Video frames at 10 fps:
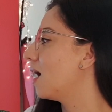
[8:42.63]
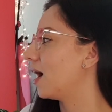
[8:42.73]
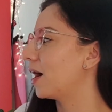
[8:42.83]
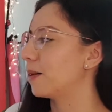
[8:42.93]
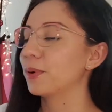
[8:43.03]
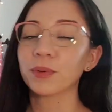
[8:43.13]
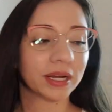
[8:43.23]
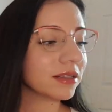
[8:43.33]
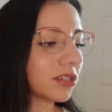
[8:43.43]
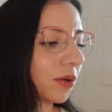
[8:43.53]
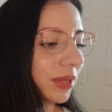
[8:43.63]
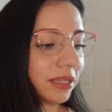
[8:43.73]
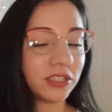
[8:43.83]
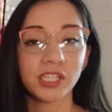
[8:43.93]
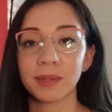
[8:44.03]
Uh, but we're going to start with
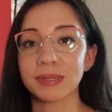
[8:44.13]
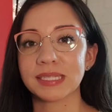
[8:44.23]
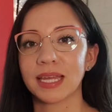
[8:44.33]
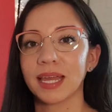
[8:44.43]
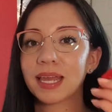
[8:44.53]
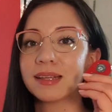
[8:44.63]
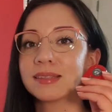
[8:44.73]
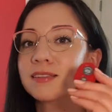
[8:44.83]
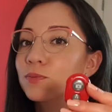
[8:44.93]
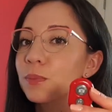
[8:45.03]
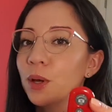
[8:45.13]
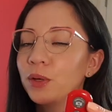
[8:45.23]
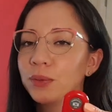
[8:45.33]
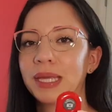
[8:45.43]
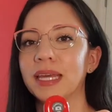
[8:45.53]
the cheapest thing. It is this remote.
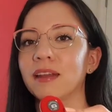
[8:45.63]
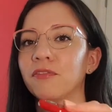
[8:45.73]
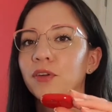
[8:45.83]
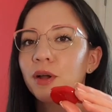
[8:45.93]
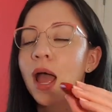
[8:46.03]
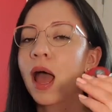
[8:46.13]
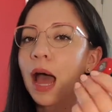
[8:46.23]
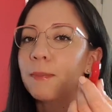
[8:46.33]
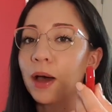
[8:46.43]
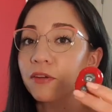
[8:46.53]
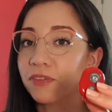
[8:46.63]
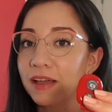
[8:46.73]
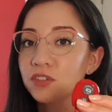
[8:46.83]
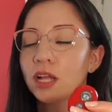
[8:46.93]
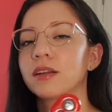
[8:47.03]
You can get it for about
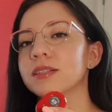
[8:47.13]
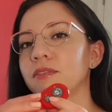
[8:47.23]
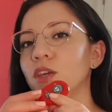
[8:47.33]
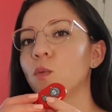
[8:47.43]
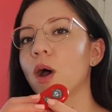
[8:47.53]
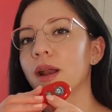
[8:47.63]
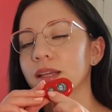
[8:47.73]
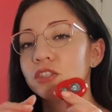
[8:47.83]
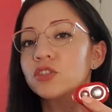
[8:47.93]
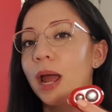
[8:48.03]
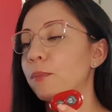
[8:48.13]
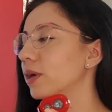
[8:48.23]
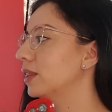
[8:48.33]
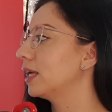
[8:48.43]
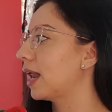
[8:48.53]
five dollars. If you want a strap
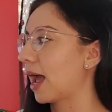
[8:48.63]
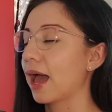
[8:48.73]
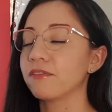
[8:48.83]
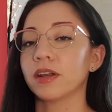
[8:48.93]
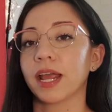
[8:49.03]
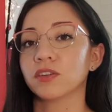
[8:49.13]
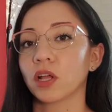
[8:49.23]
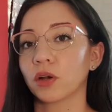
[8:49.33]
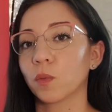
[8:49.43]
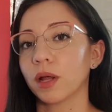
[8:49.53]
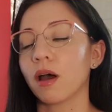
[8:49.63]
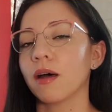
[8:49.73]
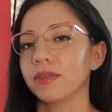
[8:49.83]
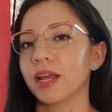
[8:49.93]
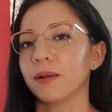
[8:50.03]
with it, I have a nine dollar one
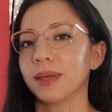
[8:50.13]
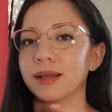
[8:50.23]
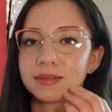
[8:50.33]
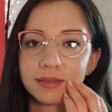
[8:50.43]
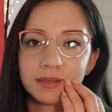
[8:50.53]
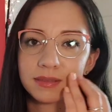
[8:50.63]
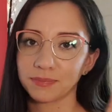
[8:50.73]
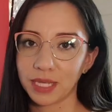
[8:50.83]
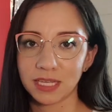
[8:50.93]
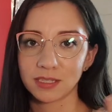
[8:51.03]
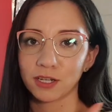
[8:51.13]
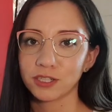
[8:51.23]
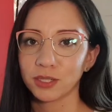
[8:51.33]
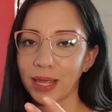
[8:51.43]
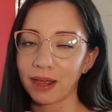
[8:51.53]
on there because it's easier
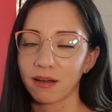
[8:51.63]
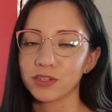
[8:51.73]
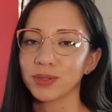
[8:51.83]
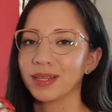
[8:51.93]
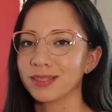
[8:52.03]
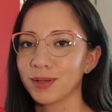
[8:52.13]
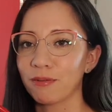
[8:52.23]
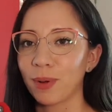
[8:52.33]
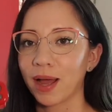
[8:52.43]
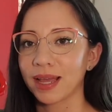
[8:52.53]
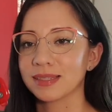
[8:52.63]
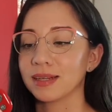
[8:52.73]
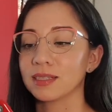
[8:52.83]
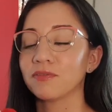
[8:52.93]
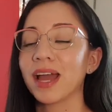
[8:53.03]
to hang on to unless you have pockets,
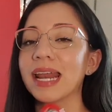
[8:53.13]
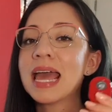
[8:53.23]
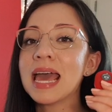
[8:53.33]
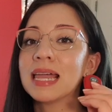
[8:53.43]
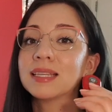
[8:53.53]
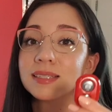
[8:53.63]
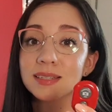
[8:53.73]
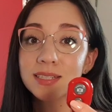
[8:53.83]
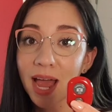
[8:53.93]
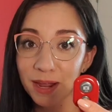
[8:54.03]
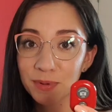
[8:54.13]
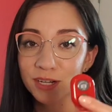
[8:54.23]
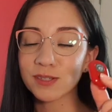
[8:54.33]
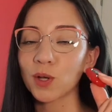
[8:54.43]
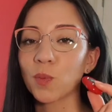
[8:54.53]
and it's fine. This is a timer,
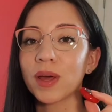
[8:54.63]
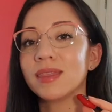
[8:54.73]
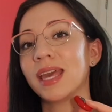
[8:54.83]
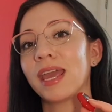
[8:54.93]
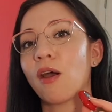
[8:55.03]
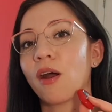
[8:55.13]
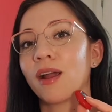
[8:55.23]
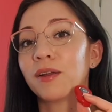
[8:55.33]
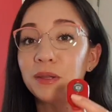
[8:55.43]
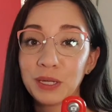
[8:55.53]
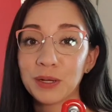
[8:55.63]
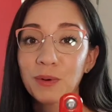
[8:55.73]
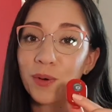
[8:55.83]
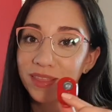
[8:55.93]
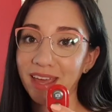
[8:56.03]
so when they are, you
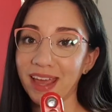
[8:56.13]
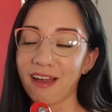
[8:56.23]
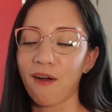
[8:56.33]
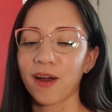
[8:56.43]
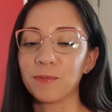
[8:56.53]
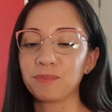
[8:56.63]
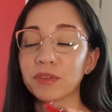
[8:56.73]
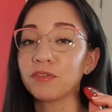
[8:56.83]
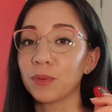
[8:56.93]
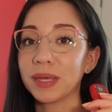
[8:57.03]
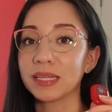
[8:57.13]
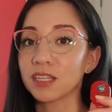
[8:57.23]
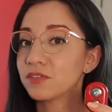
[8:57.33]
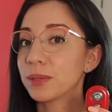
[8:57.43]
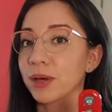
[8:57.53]
or they are filming
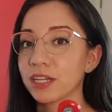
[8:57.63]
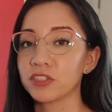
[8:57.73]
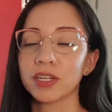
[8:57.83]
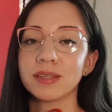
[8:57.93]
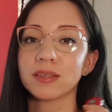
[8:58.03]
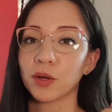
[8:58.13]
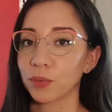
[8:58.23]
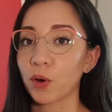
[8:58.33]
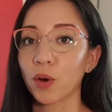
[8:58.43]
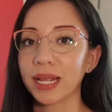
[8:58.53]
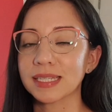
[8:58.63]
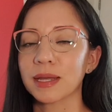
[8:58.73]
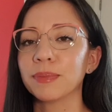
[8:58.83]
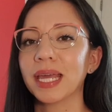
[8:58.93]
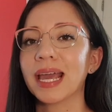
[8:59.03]
self-tape auditions or recording
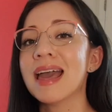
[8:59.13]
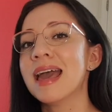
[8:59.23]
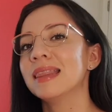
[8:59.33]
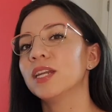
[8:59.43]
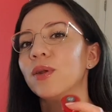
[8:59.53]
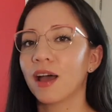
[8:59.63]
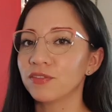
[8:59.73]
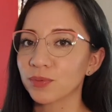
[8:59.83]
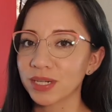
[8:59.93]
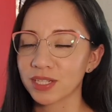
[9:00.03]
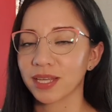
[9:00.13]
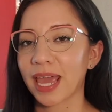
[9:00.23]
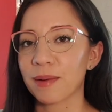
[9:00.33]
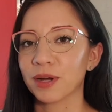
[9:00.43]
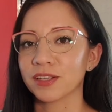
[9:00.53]
something, they don't have to run to the
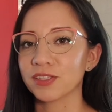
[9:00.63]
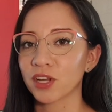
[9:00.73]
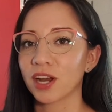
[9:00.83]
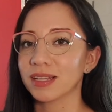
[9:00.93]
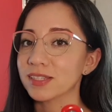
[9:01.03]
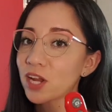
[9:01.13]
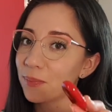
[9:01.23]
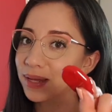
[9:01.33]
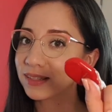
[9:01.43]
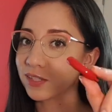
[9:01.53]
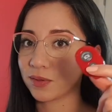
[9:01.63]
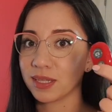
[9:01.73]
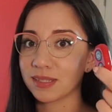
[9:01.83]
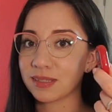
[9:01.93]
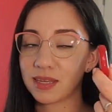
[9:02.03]
camera to start and stop it. So
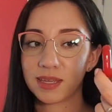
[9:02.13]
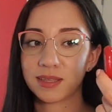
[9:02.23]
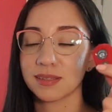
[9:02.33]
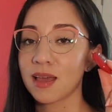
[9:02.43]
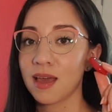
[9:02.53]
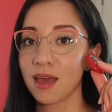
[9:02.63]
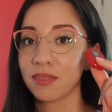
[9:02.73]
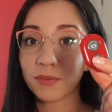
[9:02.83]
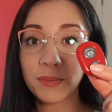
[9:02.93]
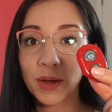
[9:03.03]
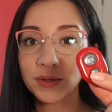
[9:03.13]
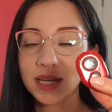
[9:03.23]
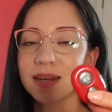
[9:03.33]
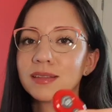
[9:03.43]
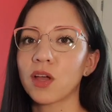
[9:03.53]
this is the remote,
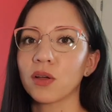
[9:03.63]
and it's